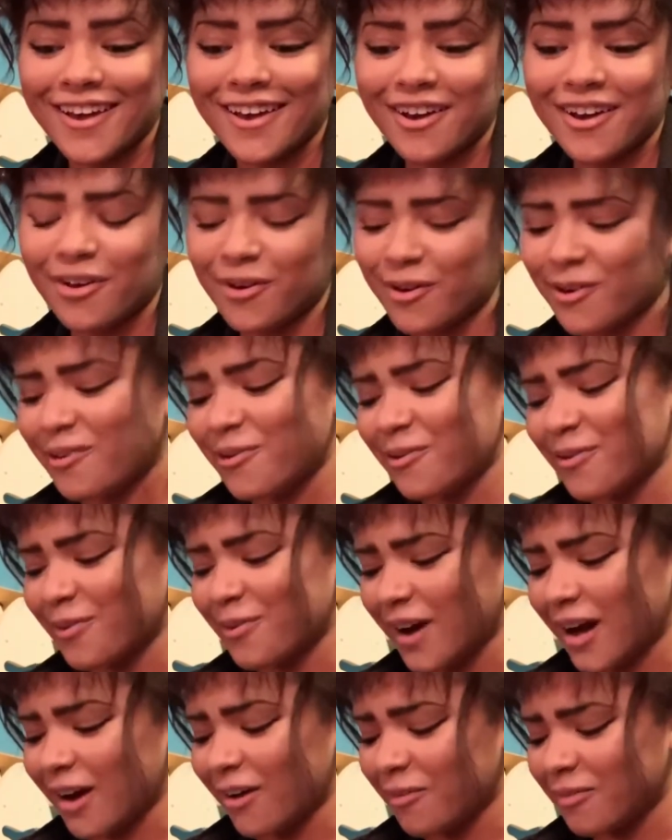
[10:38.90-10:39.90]
Oh,
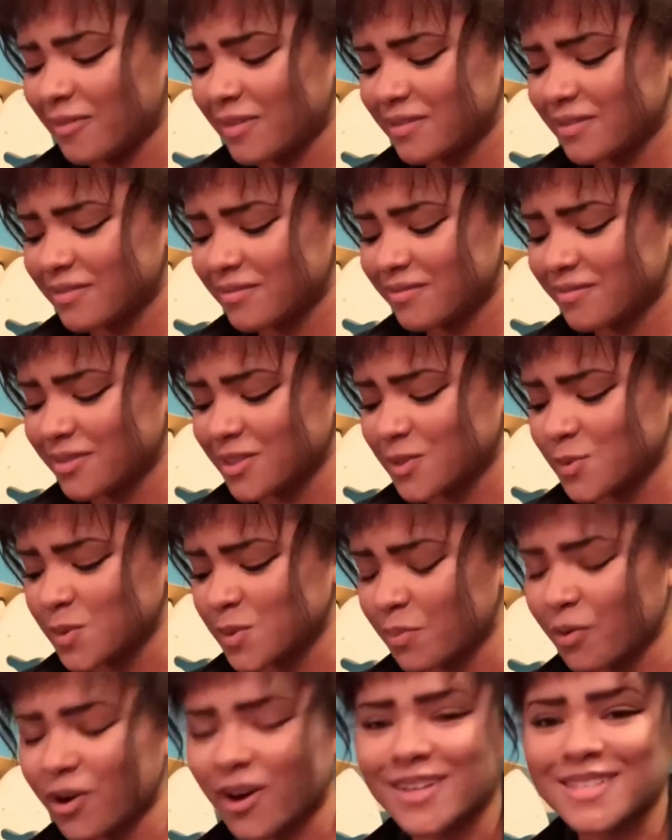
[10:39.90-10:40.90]
wow. This was a
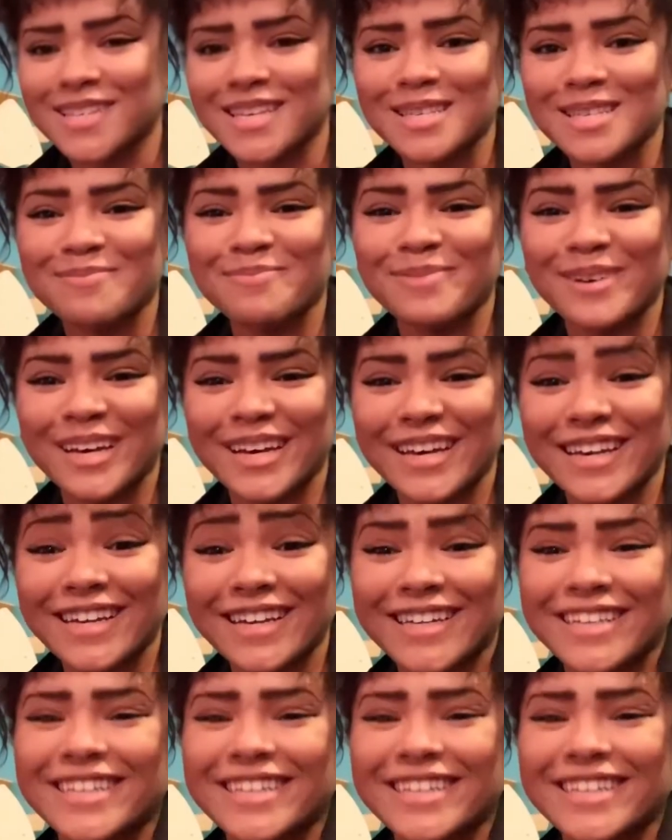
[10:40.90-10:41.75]
process, but